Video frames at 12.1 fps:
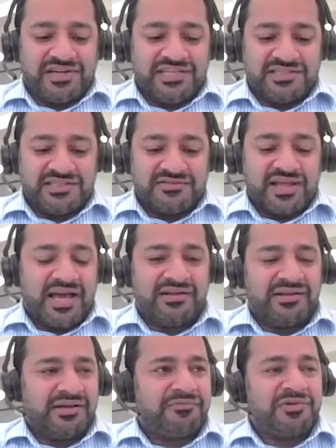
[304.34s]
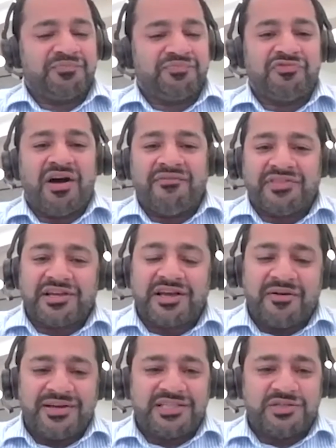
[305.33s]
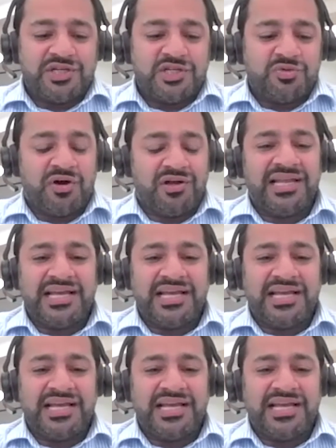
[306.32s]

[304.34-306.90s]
reasons for that. And rather than going into each one,